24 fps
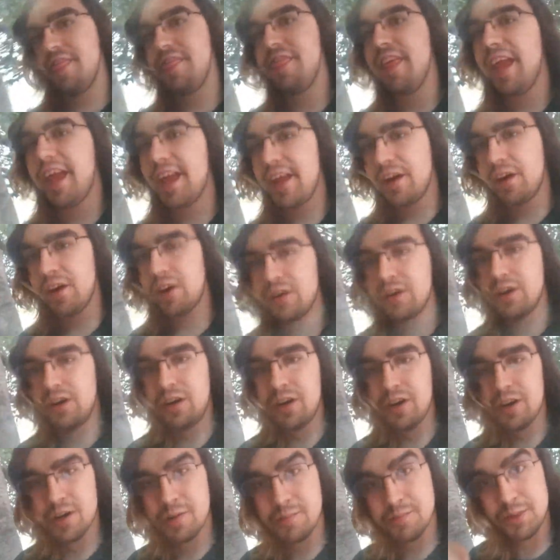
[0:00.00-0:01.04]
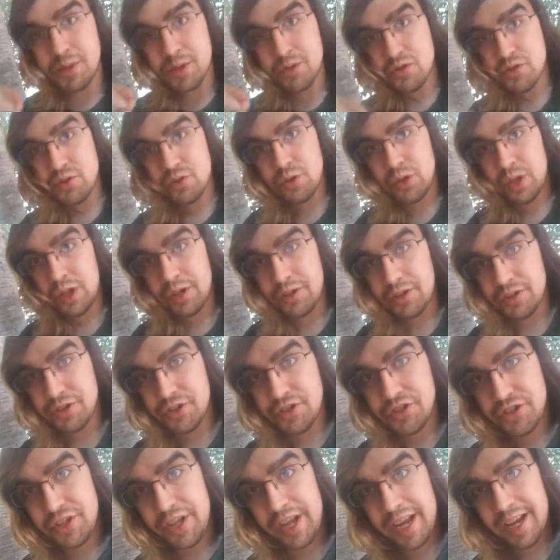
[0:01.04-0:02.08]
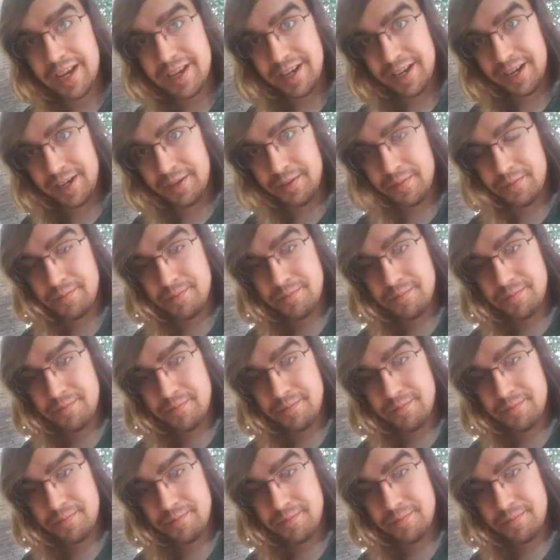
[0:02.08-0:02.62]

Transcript: they are on a mutual understanding.